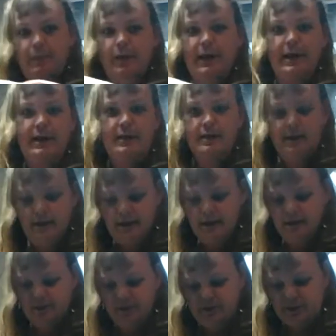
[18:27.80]
boy,
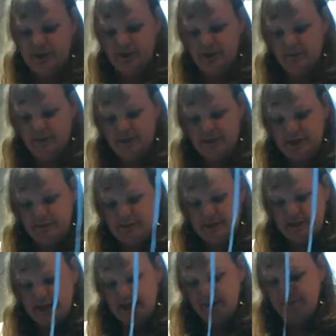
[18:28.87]
which now I'm going to take my
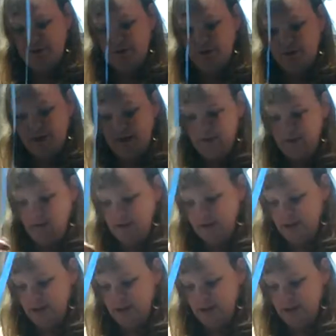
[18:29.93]
time doing.